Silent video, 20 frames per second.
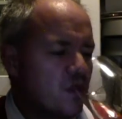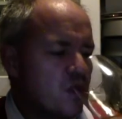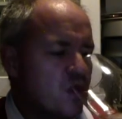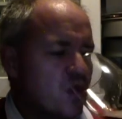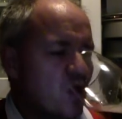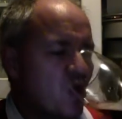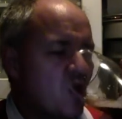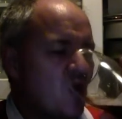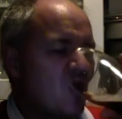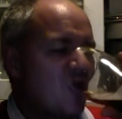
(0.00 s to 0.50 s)

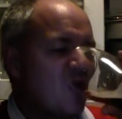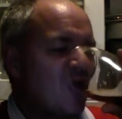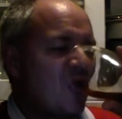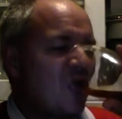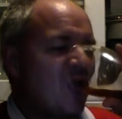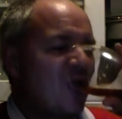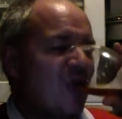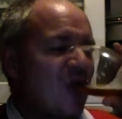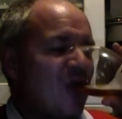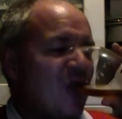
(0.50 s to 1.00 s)

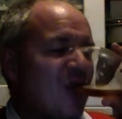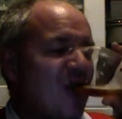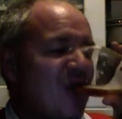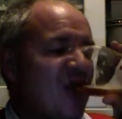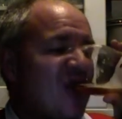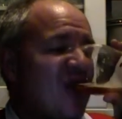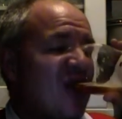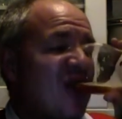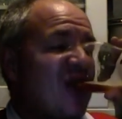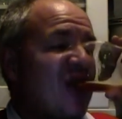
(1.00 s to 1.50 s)

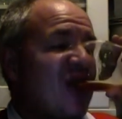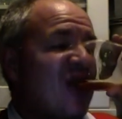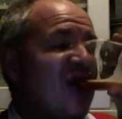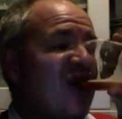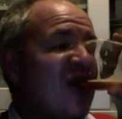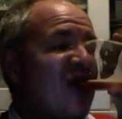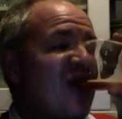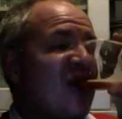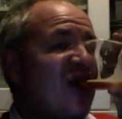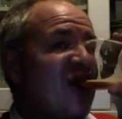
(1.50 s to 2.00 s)

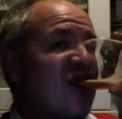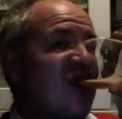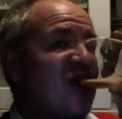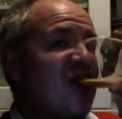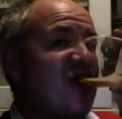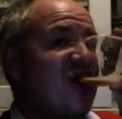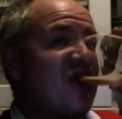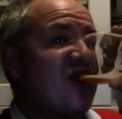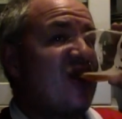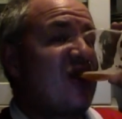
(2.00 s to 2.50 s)

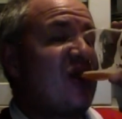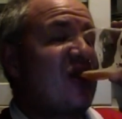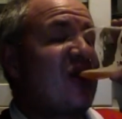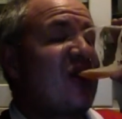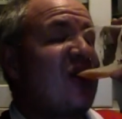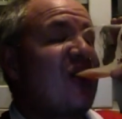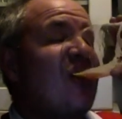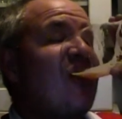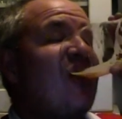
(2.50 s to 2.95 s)
Nobody speaks.